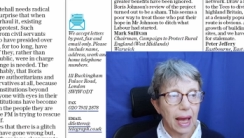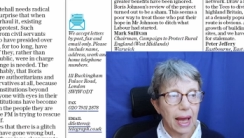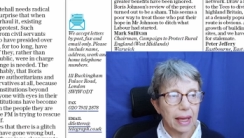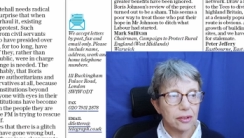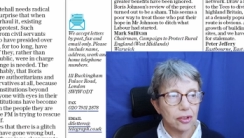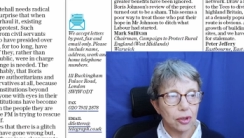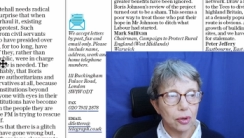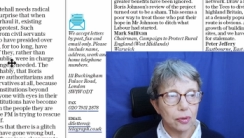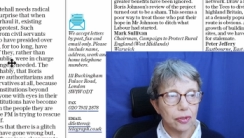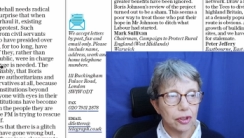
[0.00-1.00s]
and
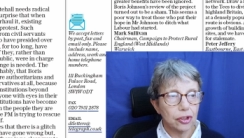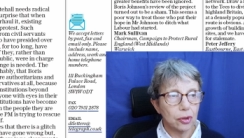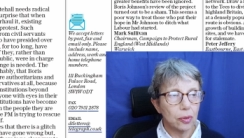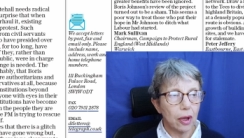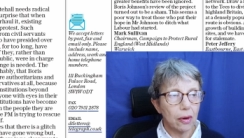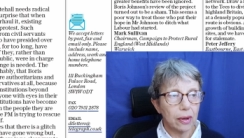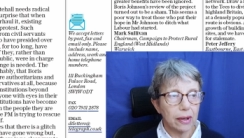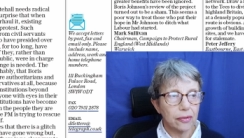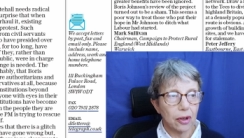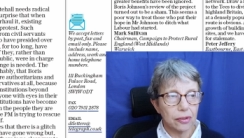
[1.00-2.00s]
who for too long
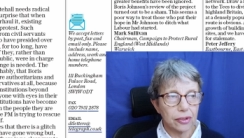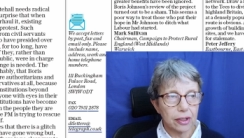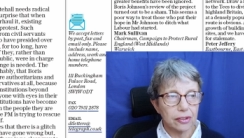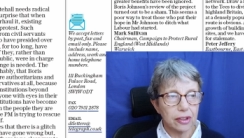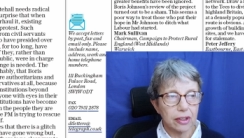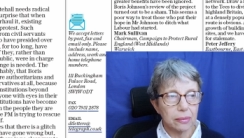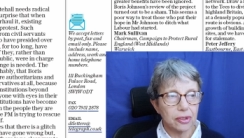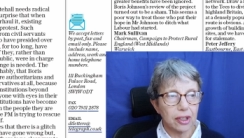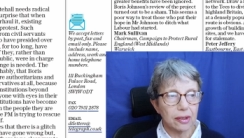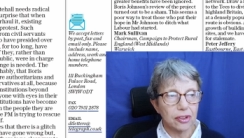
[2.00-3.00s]
have conducted
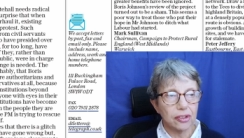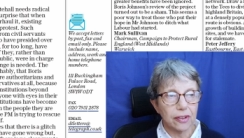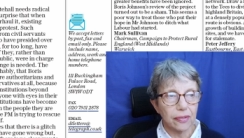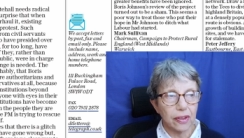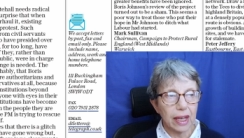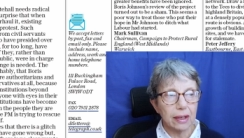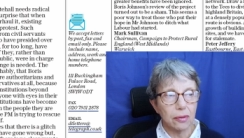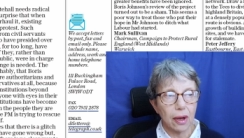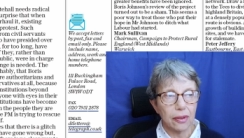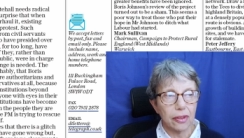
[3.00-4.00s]
themselves as if
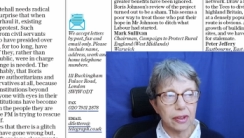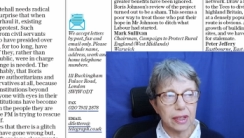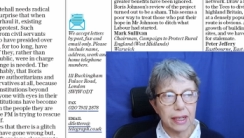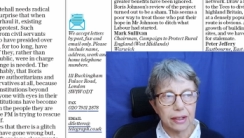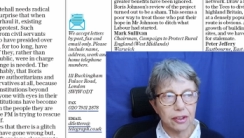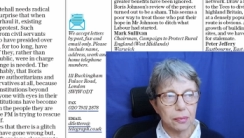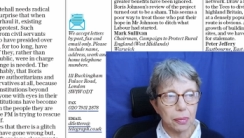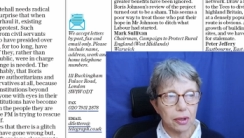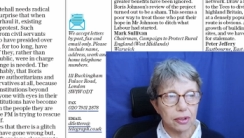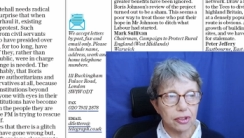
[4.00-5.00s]
they, rather than
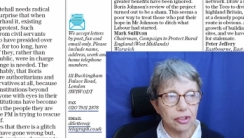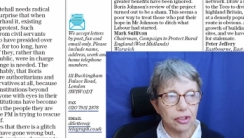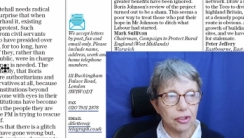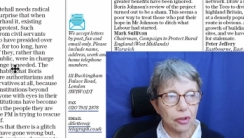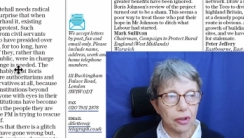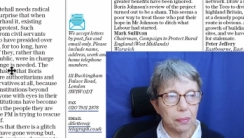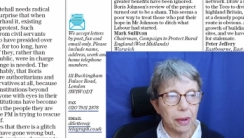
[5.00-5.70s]
elected politicians or the